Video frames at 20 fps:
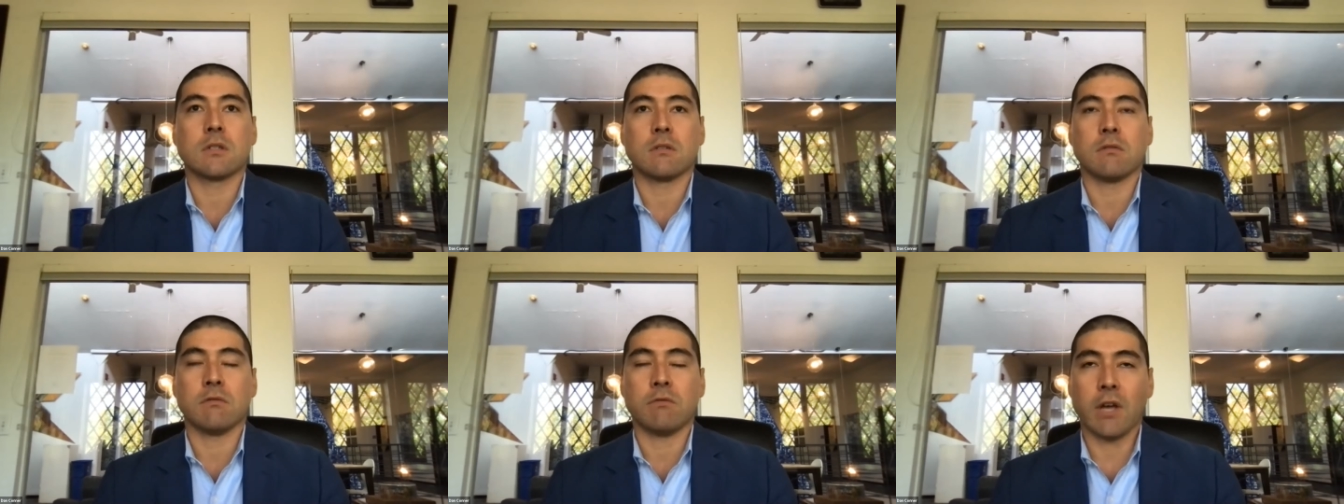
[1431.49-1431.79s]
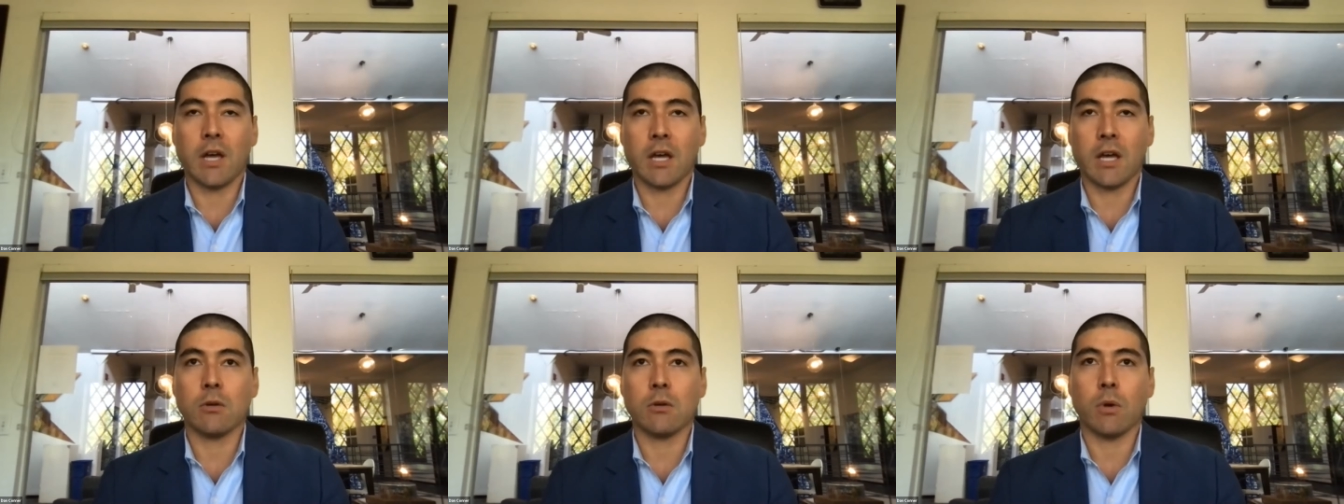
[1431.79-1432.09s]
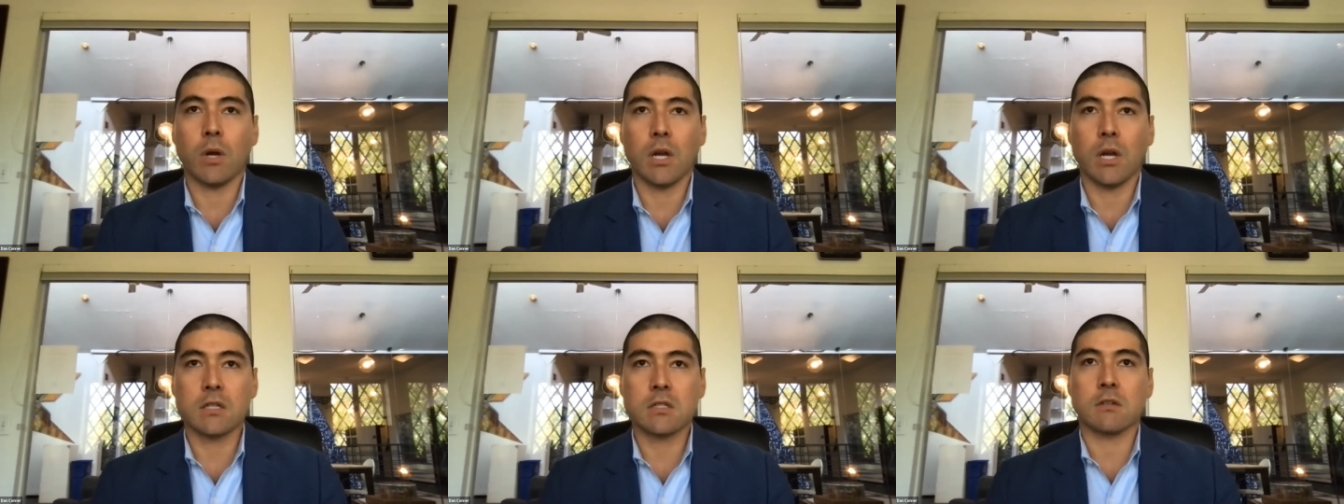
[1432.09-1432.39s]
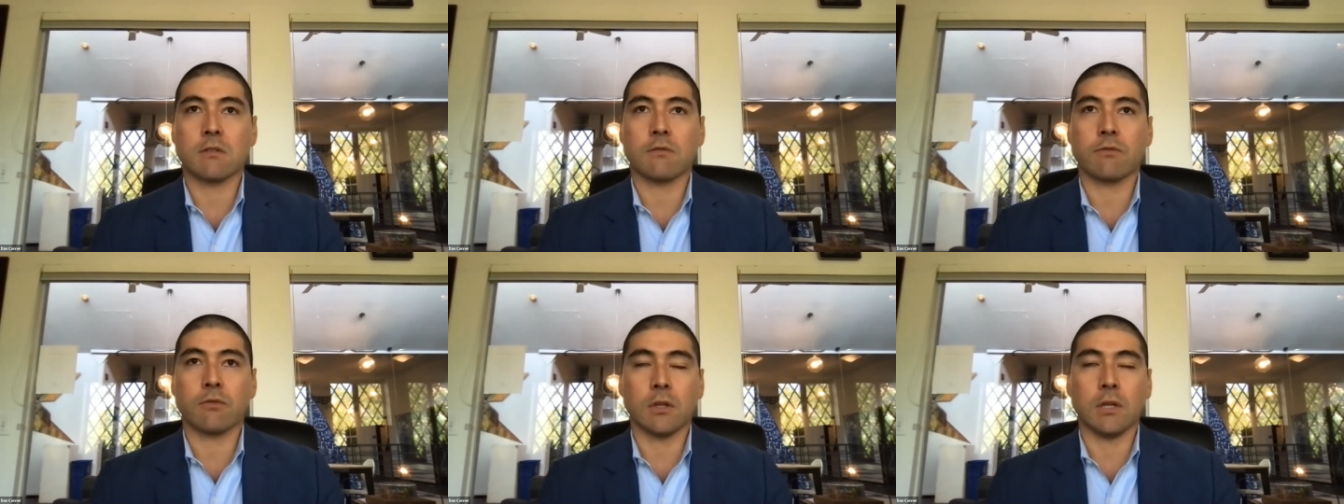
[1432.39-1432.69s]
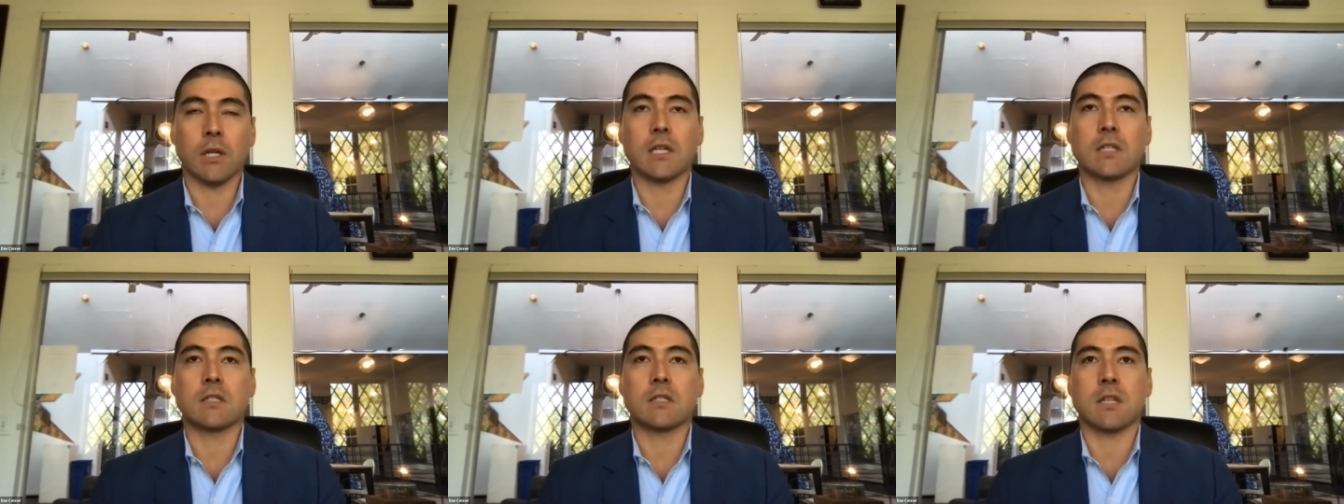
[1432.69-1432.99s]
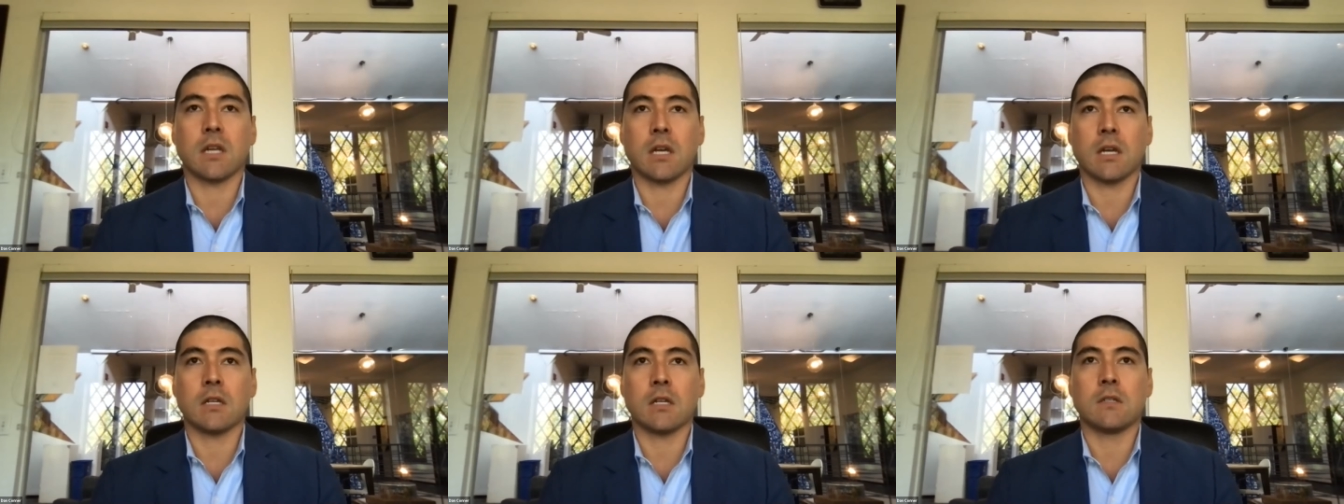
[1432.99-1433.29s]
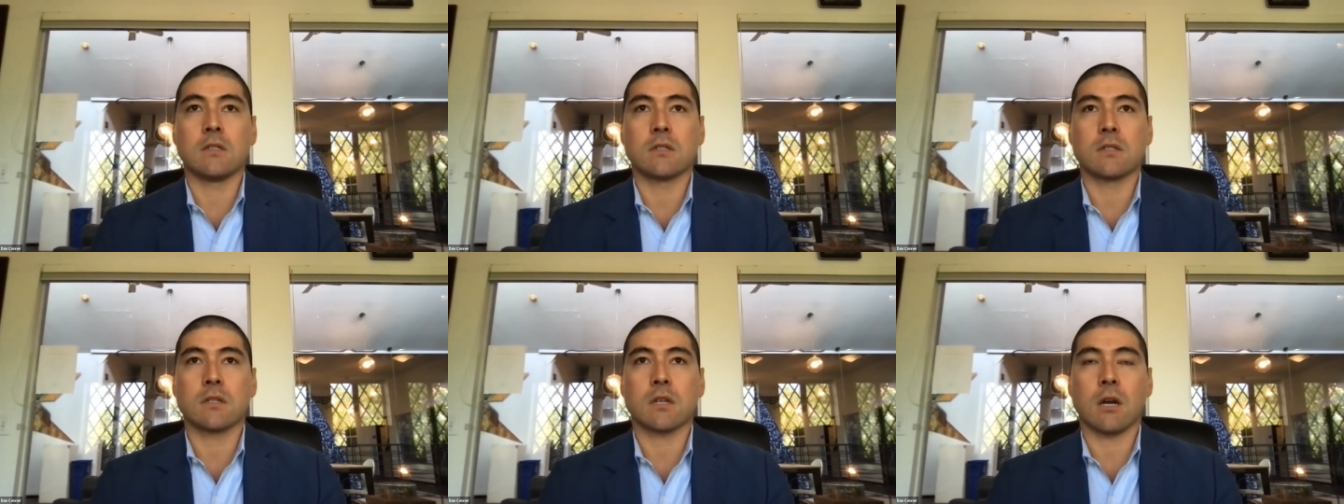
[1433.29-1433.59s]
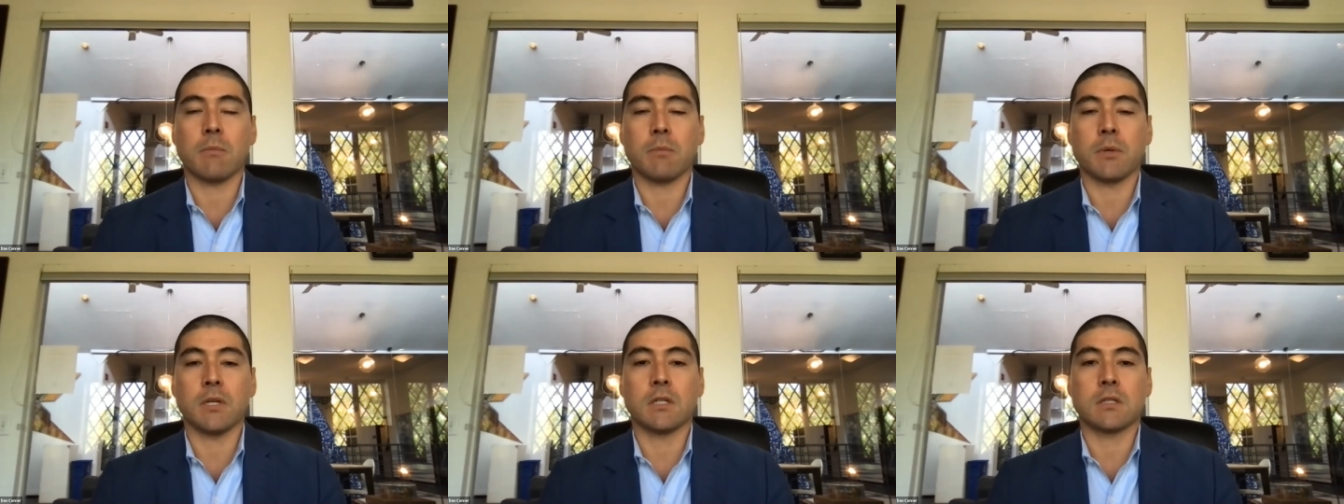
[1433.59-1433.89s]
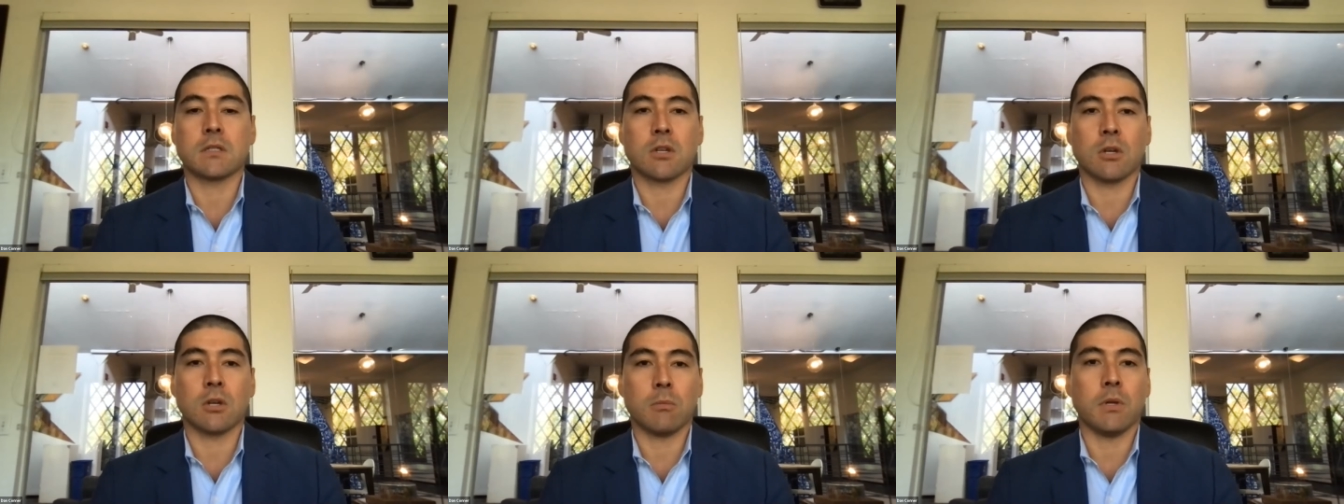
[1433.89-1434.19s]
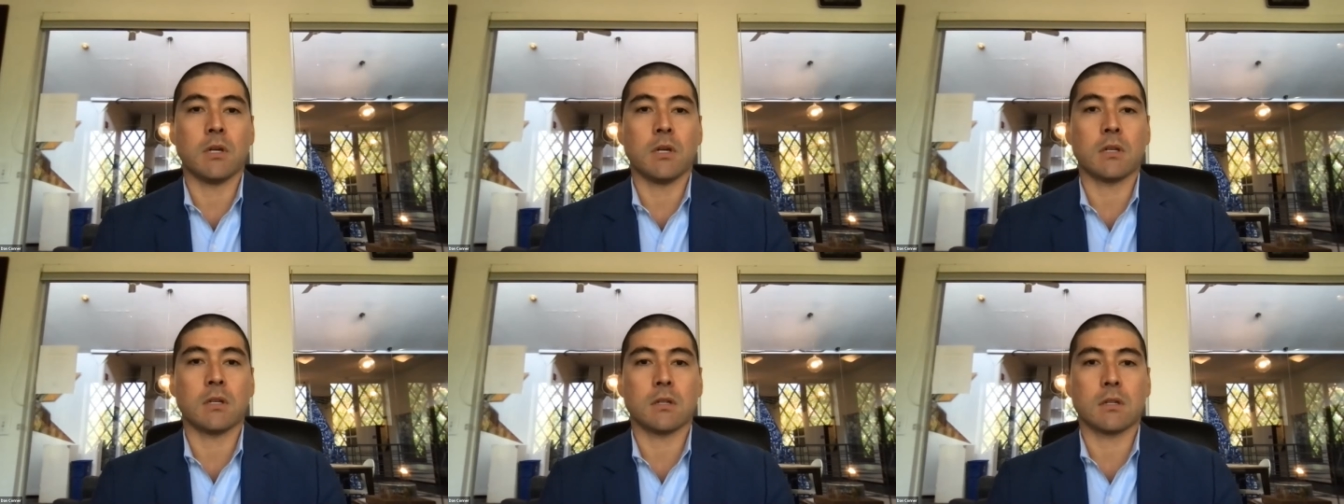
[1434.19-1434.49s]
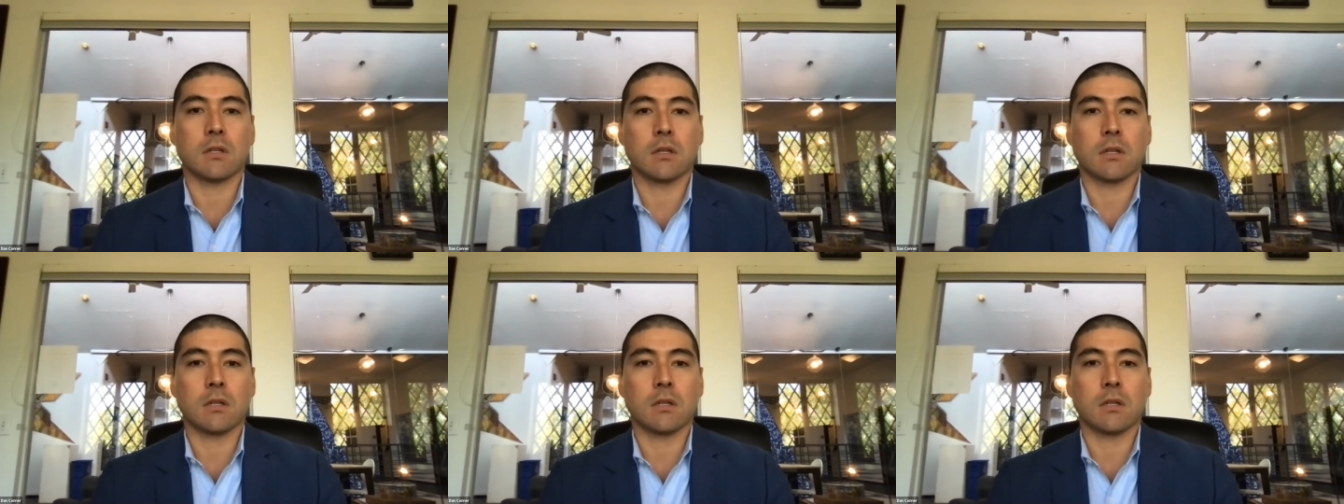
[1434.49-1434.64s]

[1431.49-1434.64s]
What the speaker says: valuation for late stage companies could be a